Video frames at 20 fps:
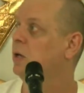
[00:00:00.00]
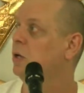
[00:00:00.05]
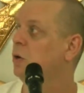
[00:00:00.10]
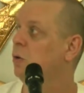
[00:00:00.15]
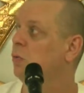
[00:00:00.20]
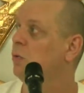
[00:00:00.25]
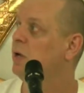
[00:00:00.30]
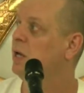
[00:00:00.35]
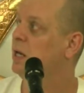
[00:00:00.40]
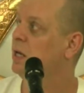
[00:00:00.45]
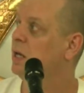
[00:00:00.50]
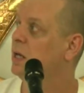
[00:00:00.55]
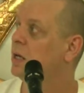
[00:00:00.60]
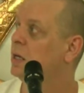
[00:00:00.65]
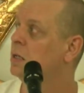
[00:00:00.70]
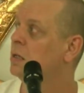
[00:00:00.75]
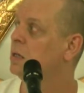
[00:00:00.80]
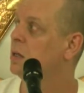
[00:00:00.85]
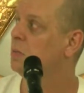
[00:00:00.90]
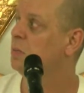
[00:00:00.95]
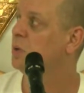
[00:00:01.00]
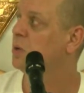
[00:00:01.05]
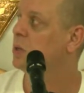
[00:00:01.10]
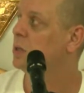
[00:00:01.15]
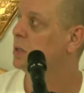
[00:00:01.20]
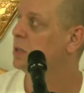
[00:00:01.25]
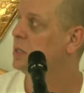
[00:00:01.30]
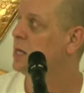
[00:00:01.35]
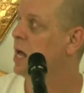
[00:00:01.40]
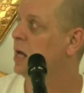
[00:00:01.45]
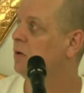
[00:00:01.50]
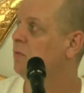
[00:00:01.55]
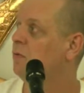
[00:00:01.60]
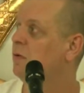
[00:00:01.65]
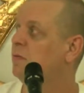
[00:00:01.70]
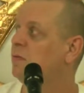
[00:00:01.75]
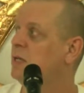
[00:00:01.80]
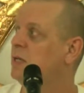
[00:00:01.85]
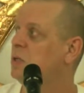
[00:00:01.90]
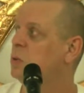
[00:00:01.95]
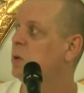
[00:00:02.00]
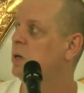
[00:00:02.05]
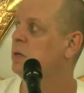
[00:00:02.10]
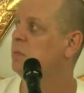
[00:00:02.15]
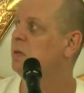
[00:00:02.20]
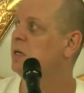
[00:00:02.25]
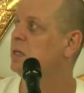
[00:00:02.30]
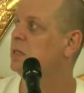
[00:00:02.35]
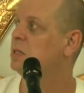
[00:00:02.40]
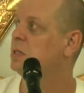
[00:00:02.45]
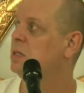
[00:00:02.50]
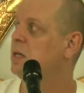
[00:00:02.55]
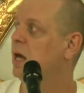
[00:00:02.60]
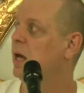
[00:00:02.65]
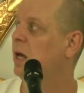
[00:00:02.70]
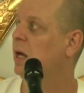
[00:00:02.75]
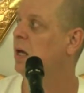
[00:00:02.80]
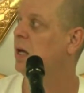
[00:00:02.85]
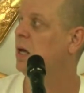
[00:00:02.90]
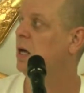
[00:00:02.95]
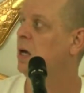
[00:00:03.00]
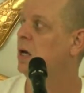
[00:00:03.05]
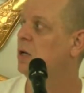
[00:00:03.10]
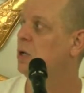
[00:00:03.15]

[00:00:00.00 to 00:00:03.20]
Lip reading: You're reading the book 10, 15, 20 minutes a day.